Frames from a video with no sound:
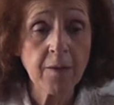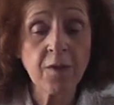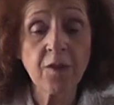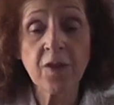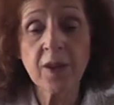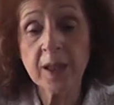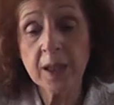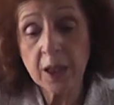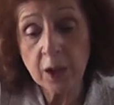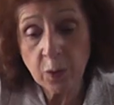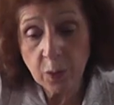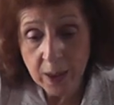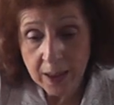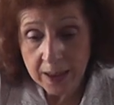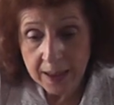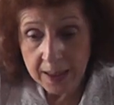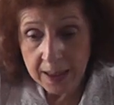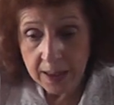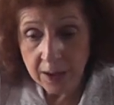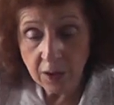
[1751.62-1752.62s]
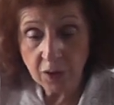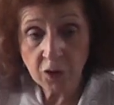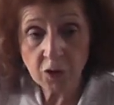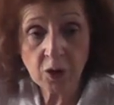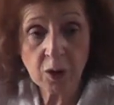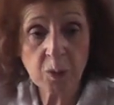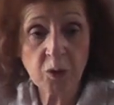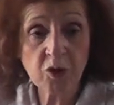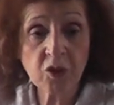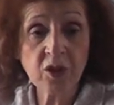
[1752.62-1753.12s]
Very quickly in the
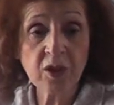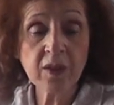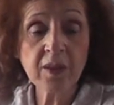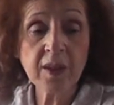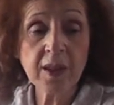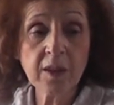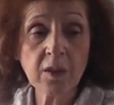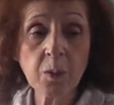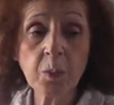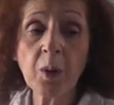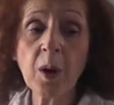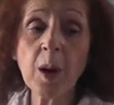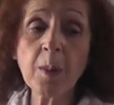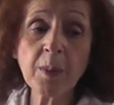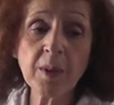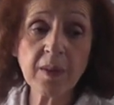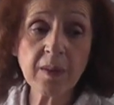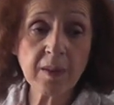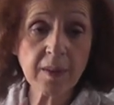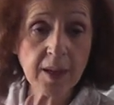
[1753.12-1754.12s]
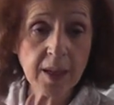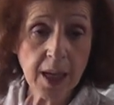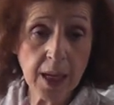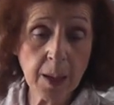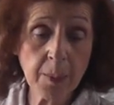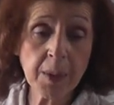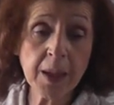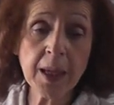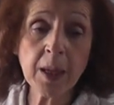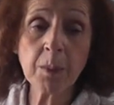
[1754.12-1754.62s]
scriptures, he's promised
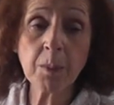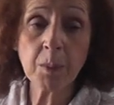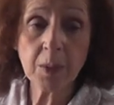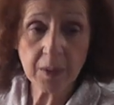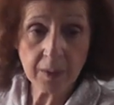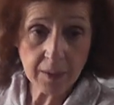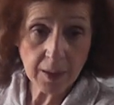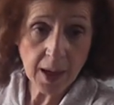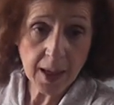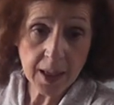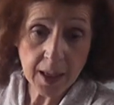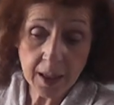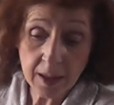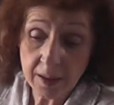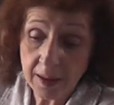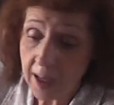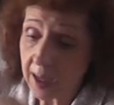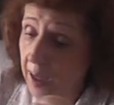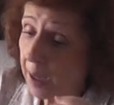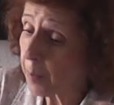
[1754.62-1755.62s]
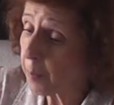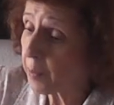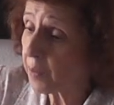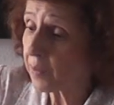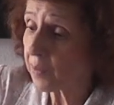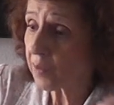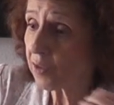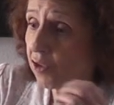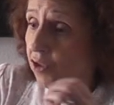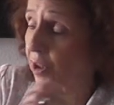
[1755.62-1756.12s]
becoming Messiah. That
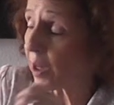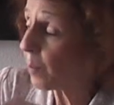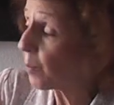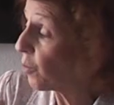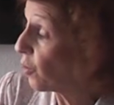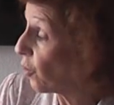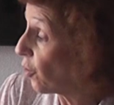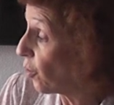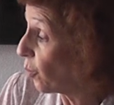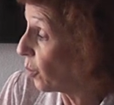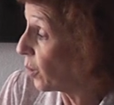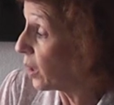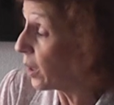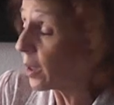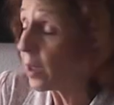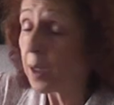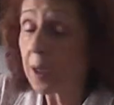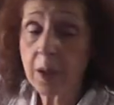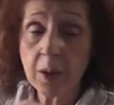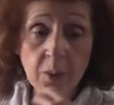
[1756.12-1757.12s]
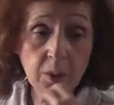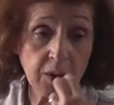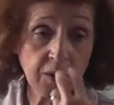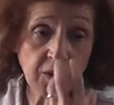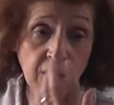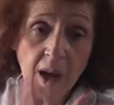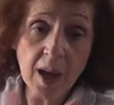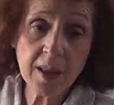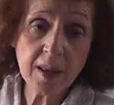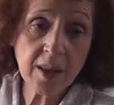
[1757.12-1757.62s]
happens in chapter 3.
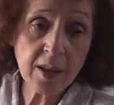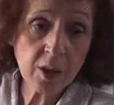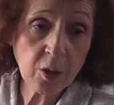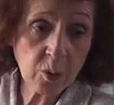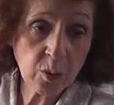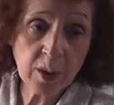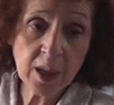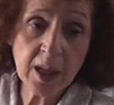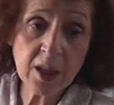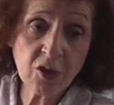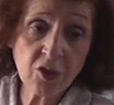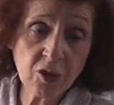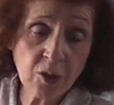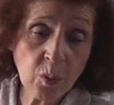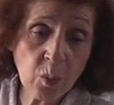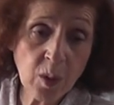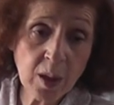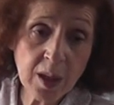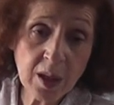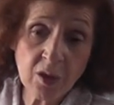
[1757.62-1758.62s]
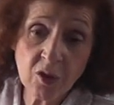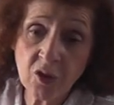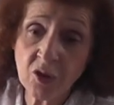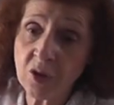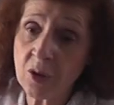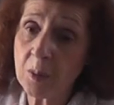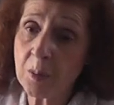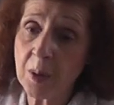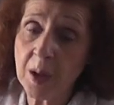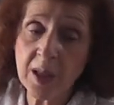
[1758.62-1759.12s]
We've got the creation 1 and
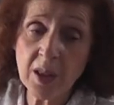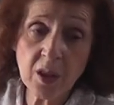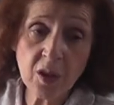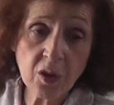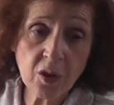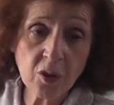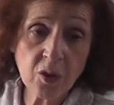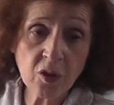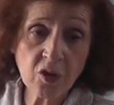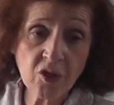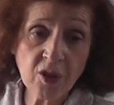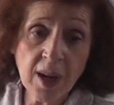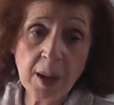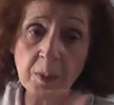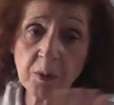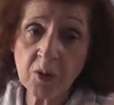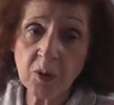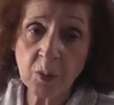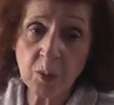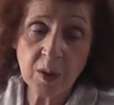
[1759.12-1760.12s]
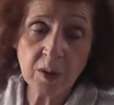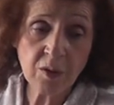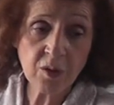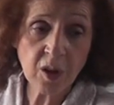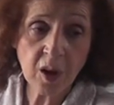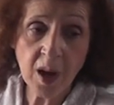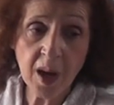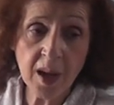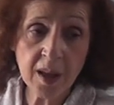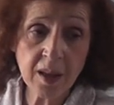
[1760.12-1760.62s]
2, and by the third chapter, we've
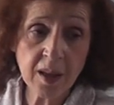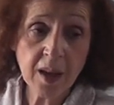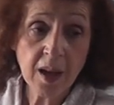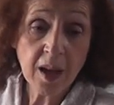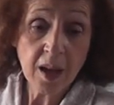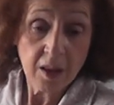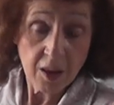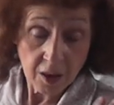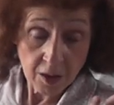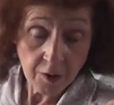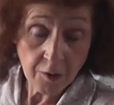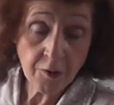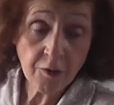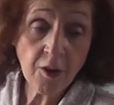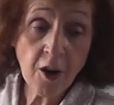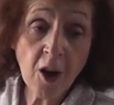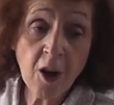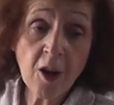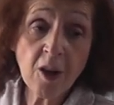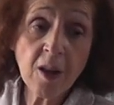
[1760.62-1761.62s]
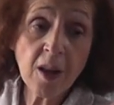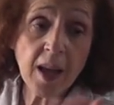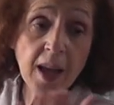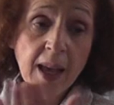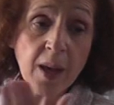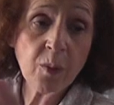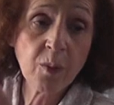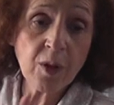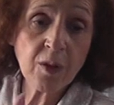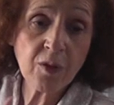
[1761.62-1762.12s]
got the fall,
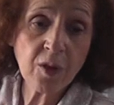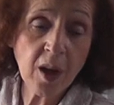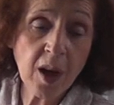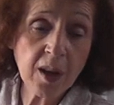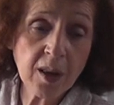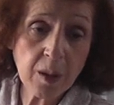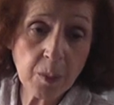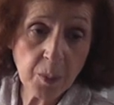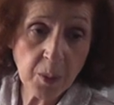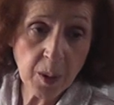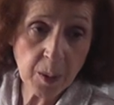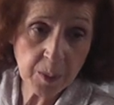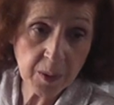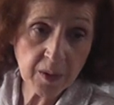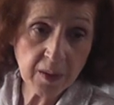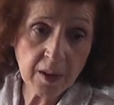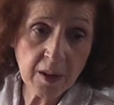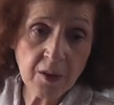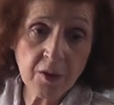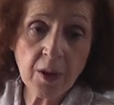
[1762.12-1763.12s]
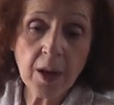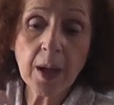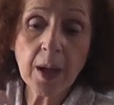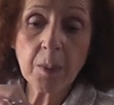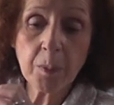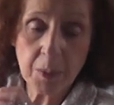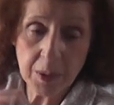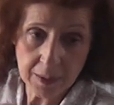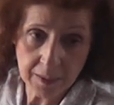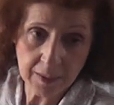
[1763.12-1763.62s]
and we've got the promise of
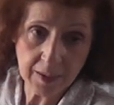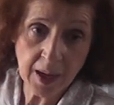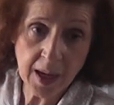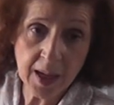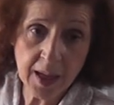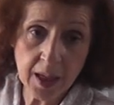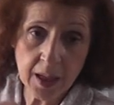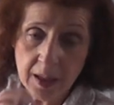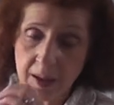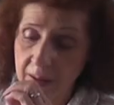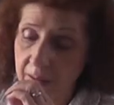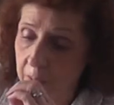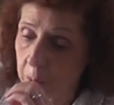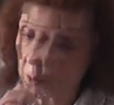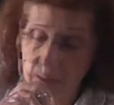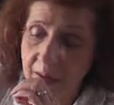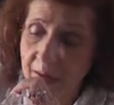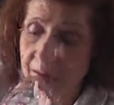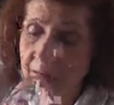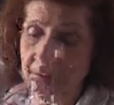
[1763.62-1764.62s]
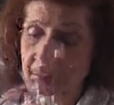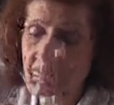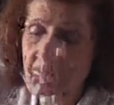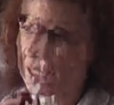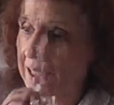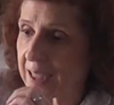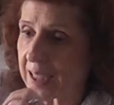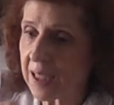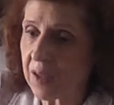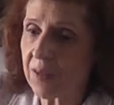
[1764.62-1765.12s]
Messiah. It's
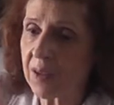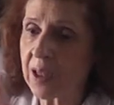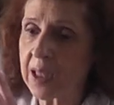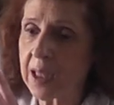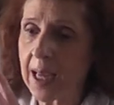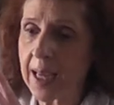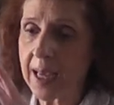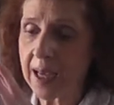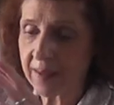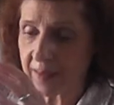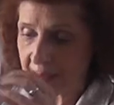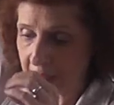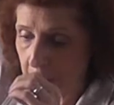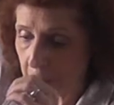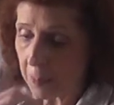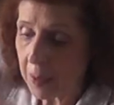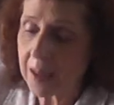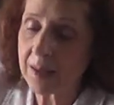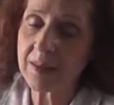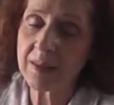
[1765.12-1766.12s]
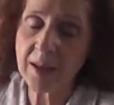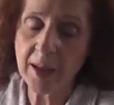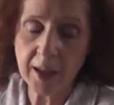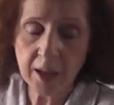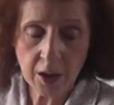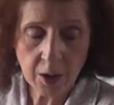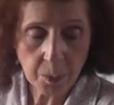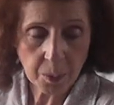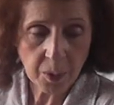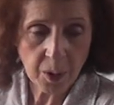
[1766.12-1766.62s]
specifically given as a
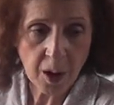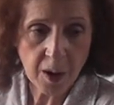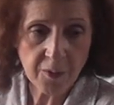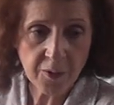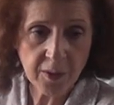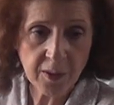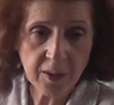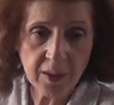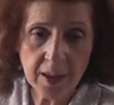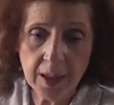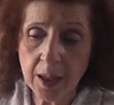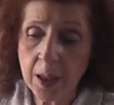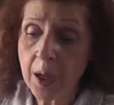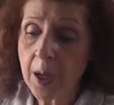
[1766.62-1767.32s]
messianic prophecy.